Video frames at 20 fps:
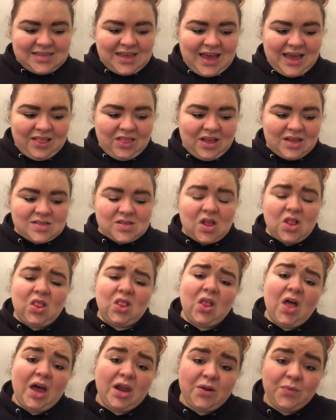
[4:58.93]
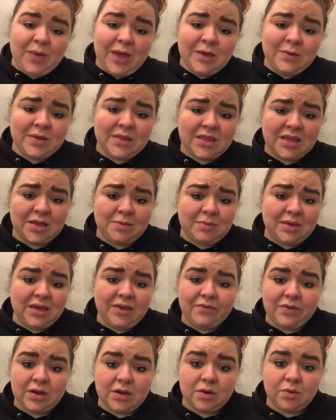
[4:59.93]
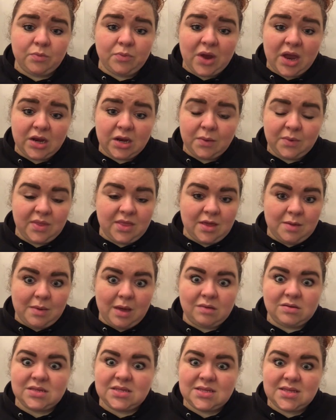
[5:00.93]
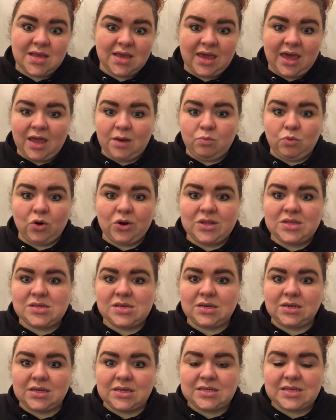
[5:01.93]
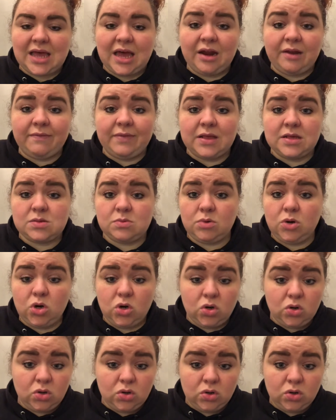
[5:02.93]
because I lost a lot of weight with him. Even pregnant with him, I was sick. I had morning sickness out of this